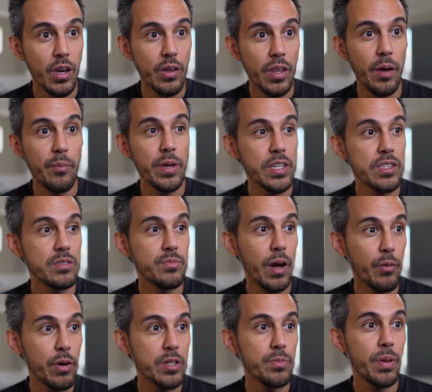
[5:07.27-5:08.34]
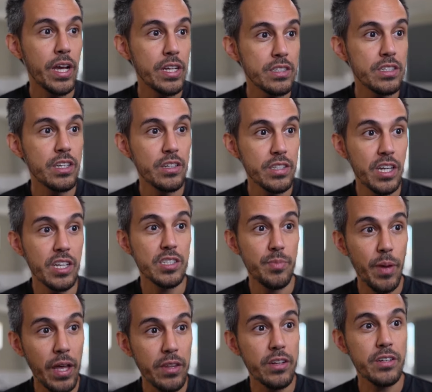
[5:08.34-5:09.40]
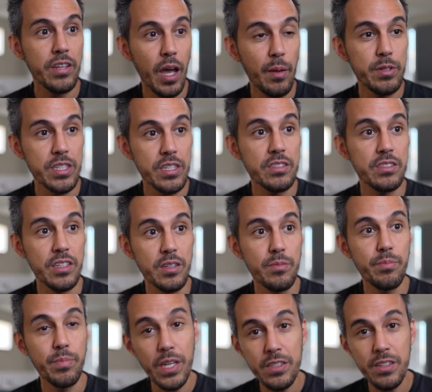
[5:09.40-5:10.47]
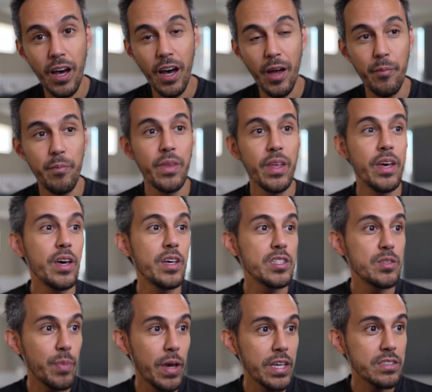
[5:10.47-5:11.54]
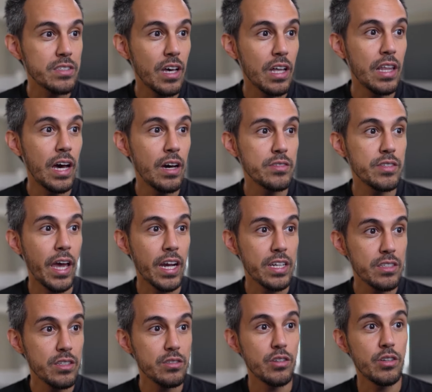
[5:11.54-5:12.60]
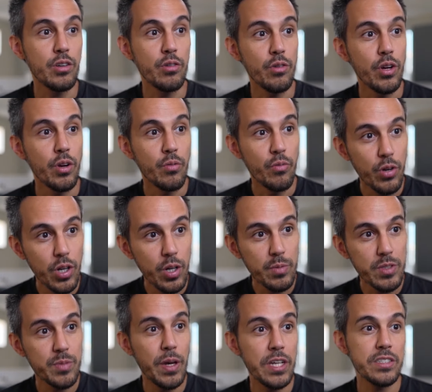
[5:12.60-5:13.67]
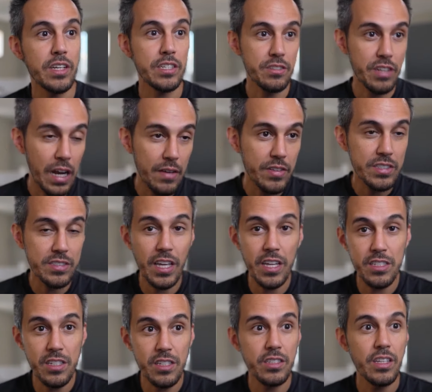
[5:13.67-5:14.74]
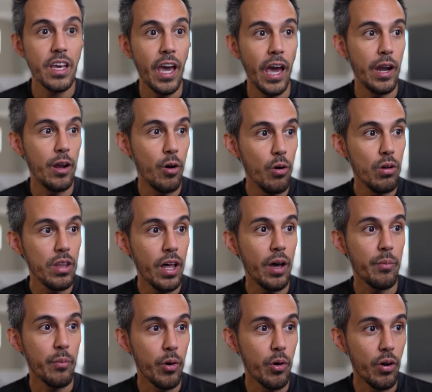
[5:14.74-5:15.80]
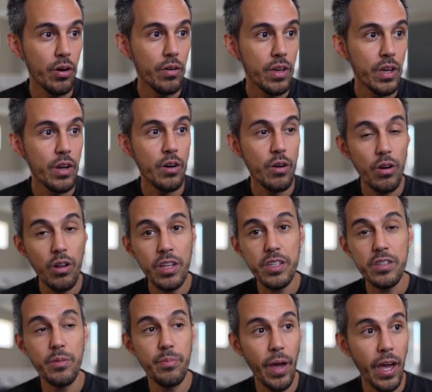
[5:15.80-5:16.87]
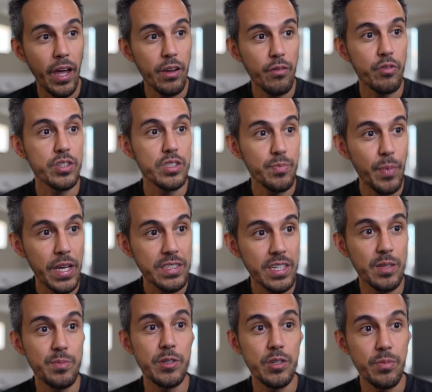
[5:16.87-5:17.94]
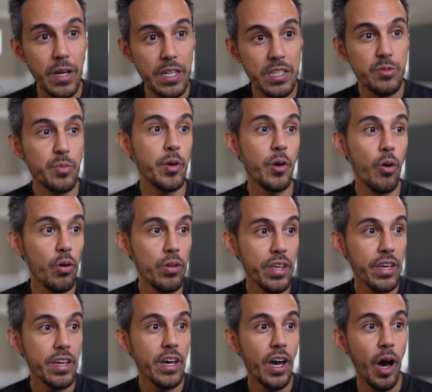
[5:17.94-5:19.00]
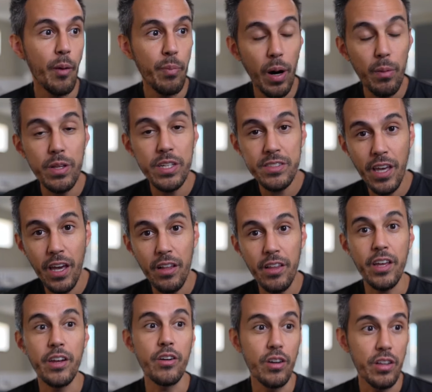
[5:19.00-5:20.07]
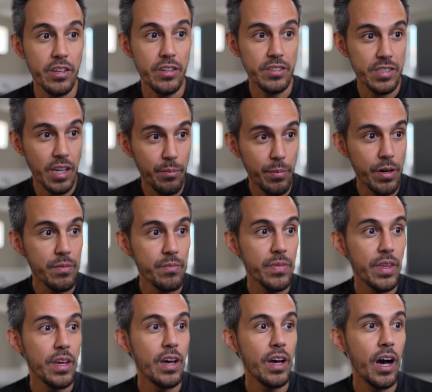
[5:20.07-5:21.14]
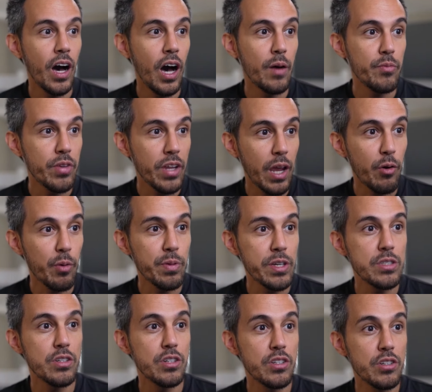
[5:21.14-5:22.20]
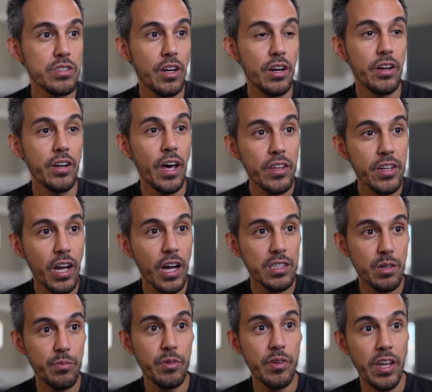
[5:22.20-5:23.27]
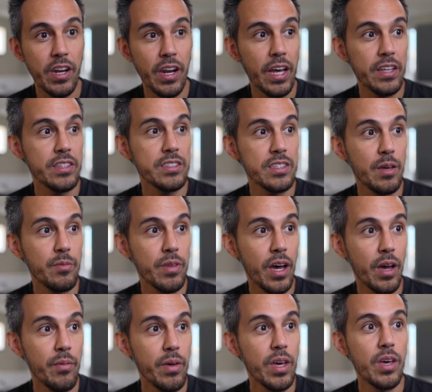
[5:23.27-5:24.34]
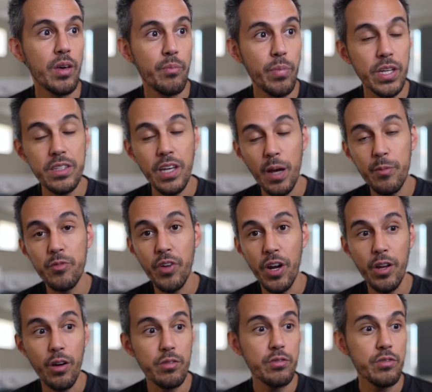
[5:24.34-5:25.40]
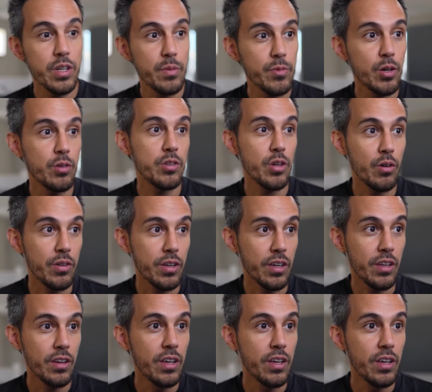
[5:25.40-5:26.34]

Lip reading: That means by which players and guilds can expand their time machines in big time. Space allows access to new rooms, specialized crafting stations, and a whole lot more. Early demand for Space has been tremendous. We'll be holding a public sale in early December. Today, we're pleased to introduce our another concept we hinted at the same time, Big Time's very own crypto token.